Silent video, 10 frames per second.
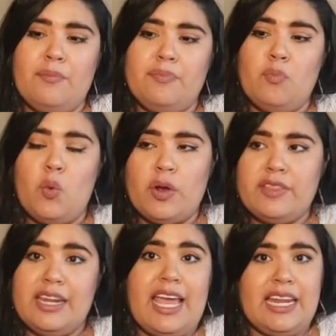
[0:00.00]
more
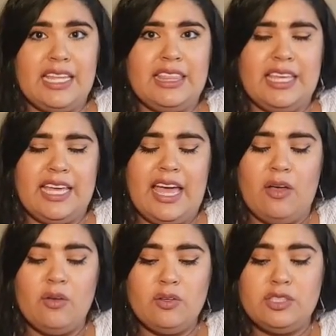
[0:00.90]
than anything
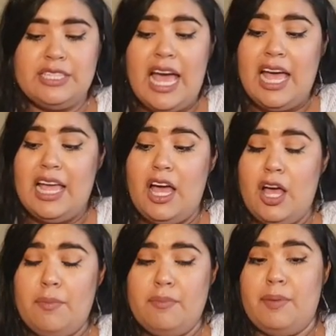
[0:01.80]
else,
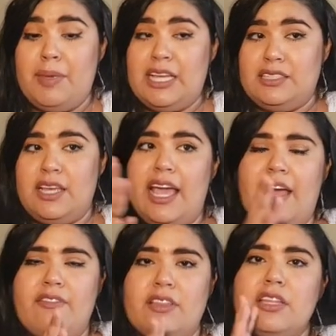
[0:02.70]
because I
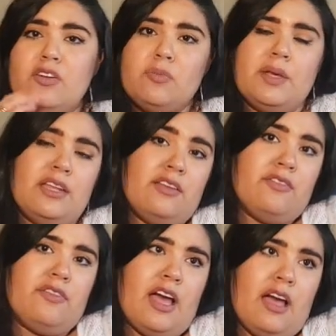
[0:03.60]
have a little bit
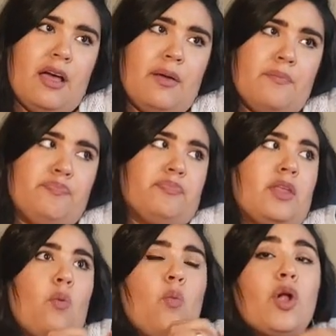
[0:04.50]
of
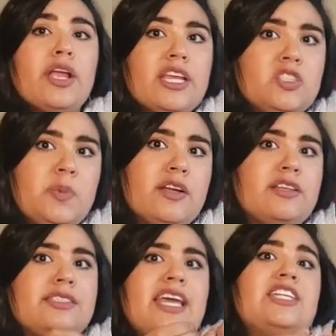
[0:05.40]
work
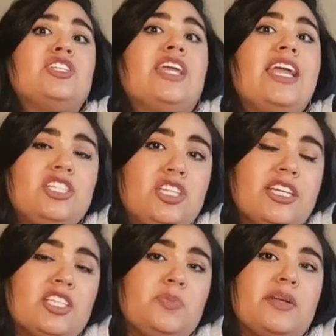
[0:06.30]
experience, education
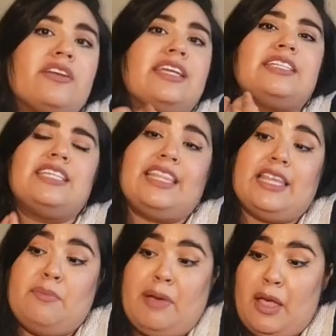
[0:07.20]
experience, and
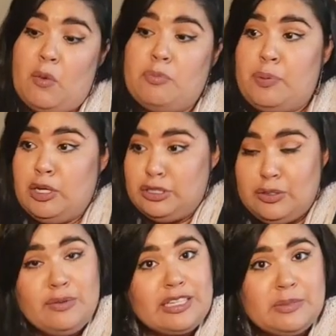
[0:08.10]
then my own
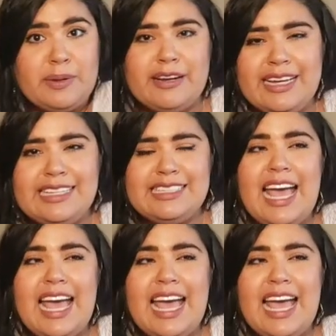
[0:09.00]
personal experience.